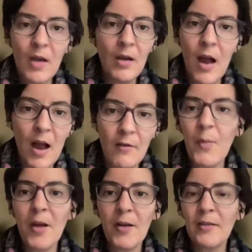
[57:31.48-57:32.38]
have
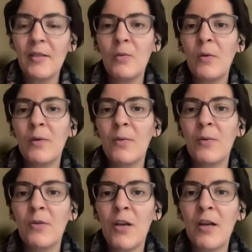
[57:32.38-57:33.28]
parity
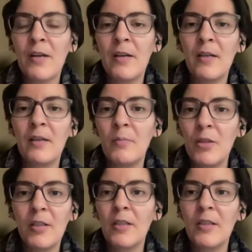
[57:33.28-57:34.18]
with China
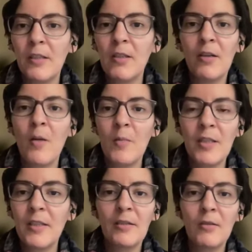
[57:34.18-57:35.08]
politically,
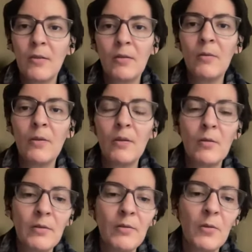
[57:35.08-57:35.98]
economically,
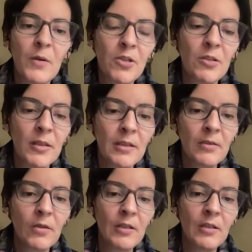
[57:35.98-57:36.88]
or influentially
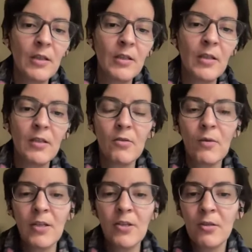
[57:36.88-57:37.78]
in its
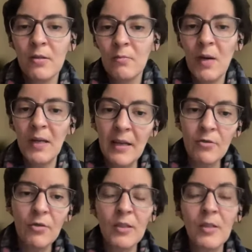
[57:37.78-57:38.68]
relations
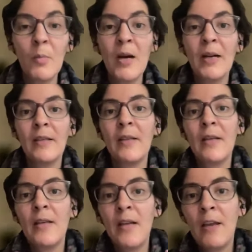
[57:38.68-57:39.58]
bilaterally, but
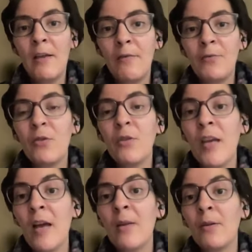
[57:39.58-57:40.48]
if
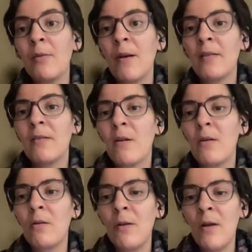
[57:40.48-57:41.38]
together, right?
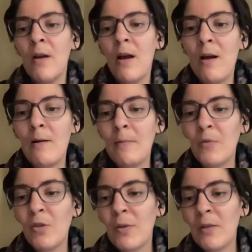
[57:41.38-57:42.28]
So
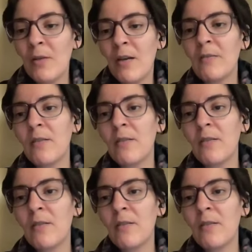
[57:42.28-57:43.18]
the
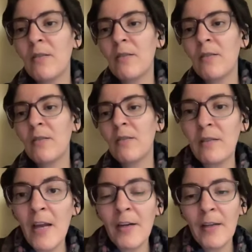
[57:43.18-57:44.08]
Continental Free Trade
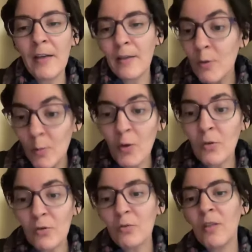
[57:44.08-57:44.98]
Area is
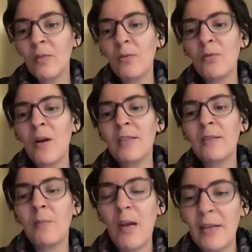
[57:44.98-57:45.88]
supposed to really provide
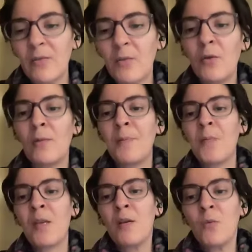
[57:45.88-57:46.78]
a platform
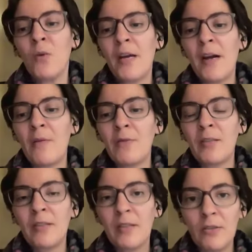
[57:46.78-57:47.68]
where
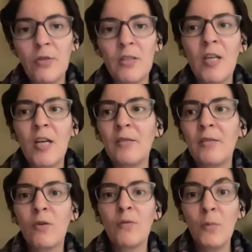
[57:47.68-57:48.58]
African countries can
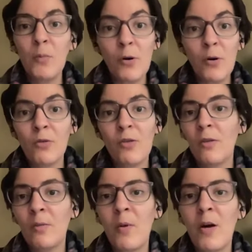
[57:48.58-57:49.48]
sort of approach
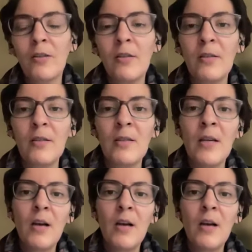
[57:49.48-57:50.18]
their partners